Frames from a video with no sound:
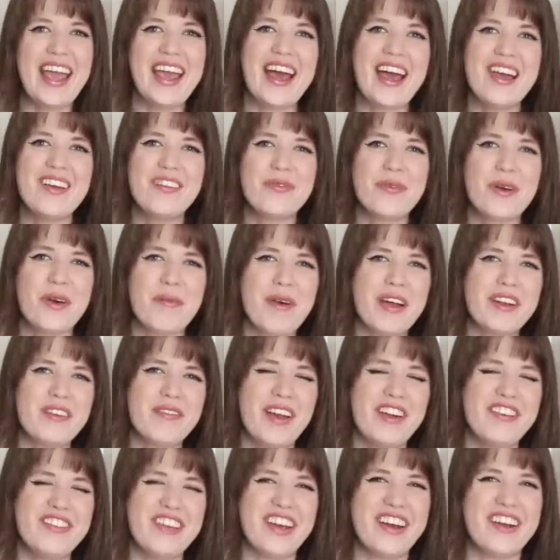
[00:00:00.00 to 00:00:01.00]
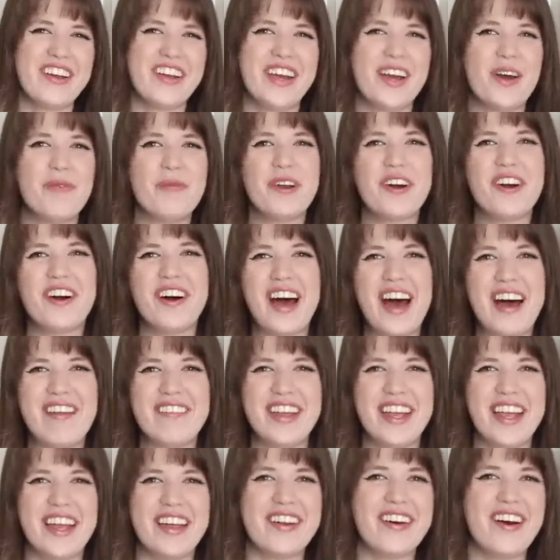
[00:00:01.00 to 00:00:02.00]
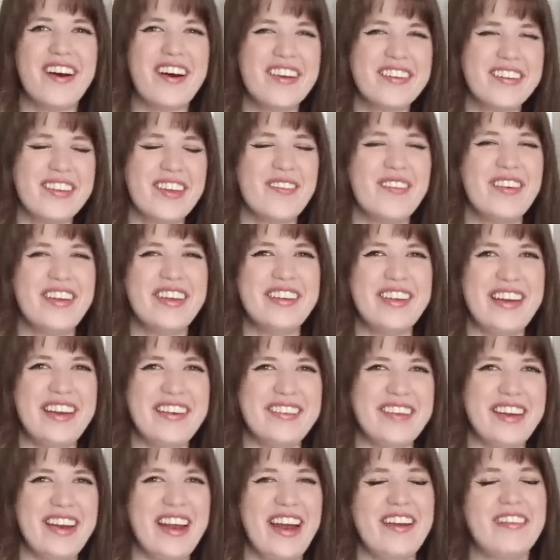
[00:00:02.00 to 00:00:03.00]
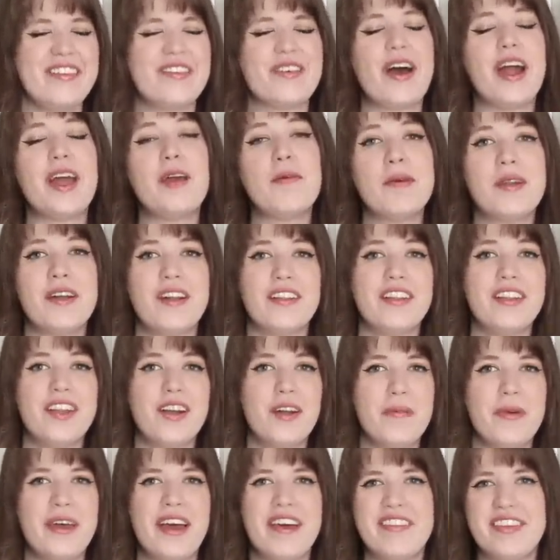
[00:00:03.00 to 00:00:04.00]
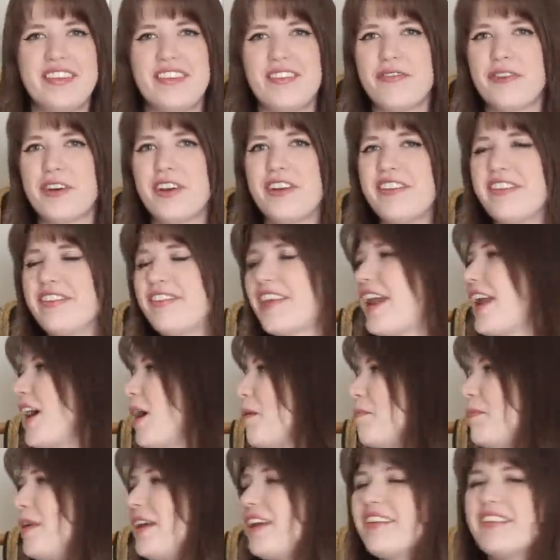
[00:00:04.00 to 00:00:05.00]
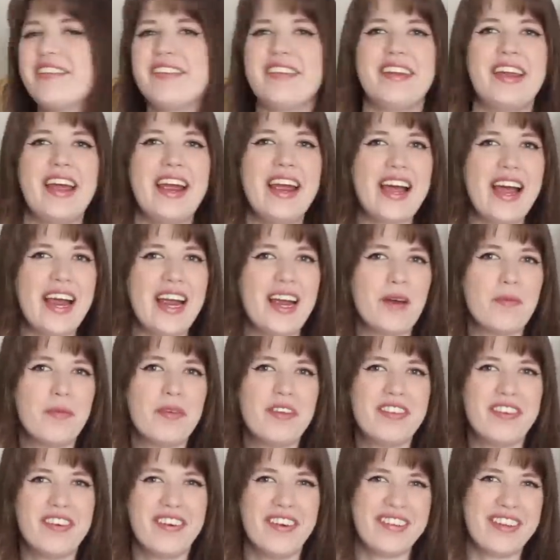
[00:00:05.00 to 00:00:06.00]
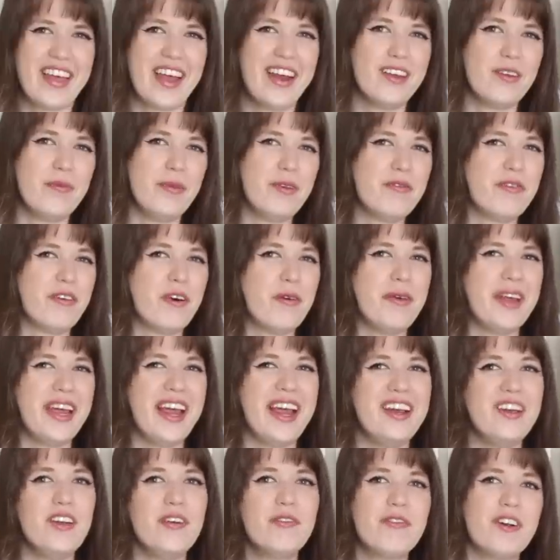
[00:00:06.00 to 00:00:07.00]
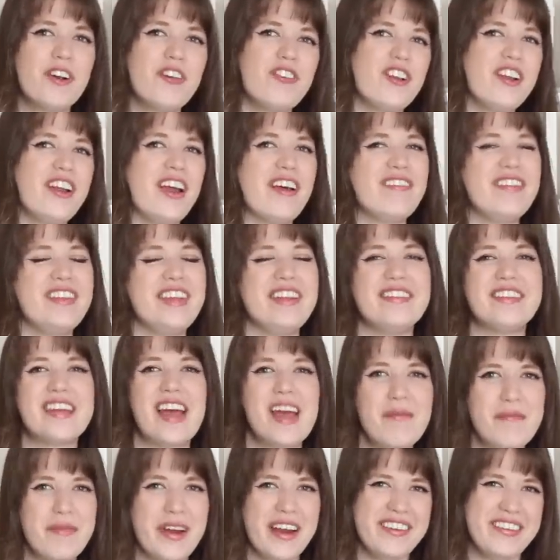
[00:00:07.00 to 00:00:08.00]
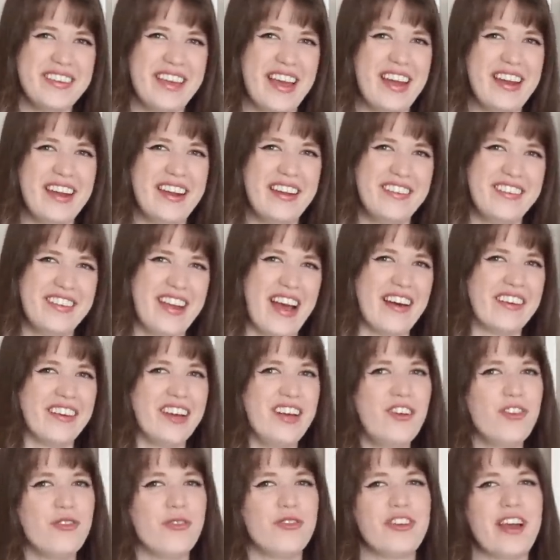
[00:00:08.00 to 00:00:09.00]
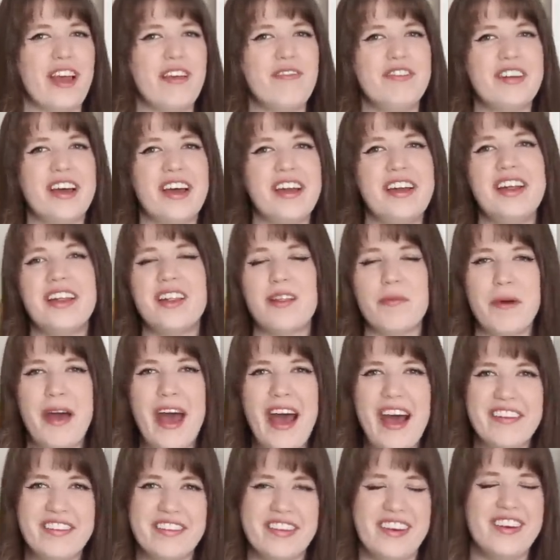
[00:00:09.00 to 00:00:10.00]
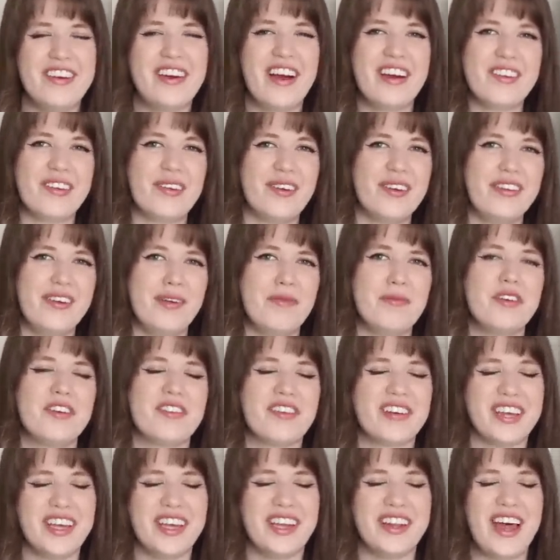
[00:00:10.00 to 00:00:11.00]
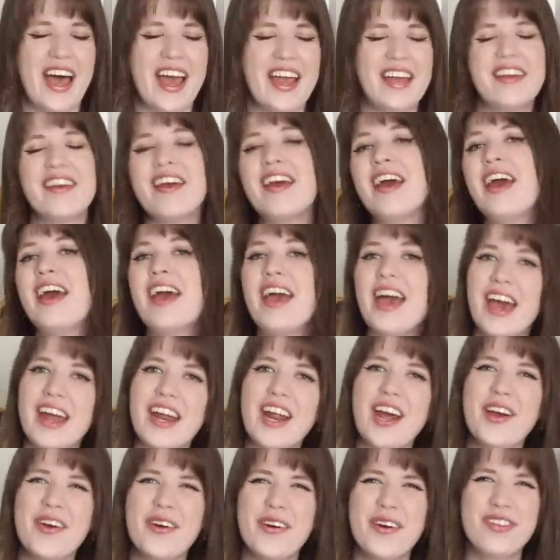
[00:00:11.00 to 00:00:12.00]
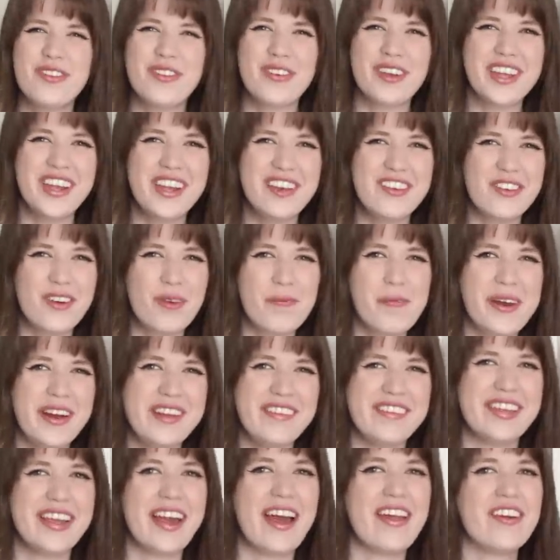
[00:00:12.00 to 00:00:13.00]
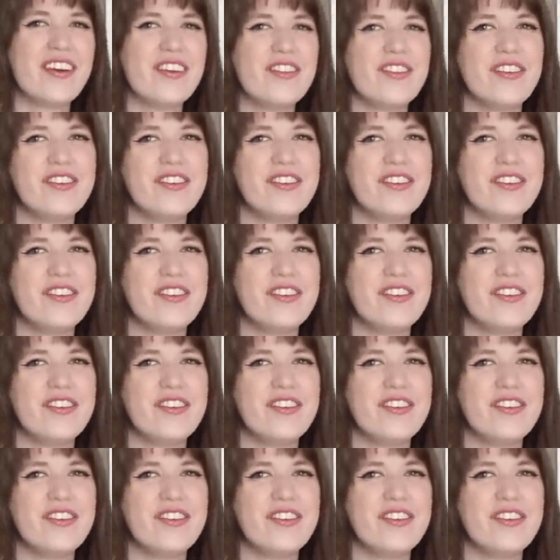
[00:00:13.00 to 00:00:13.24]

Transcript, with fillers: Hey guys, welcome back to my channel. I hope you're all having an awesome day today. So I am in a little bit of a different setup because today I am so excited to be filming a new version of the 10 by 10 challenge, which I've done in the past and you guys always seem to really like. And I always really enjoy putting together.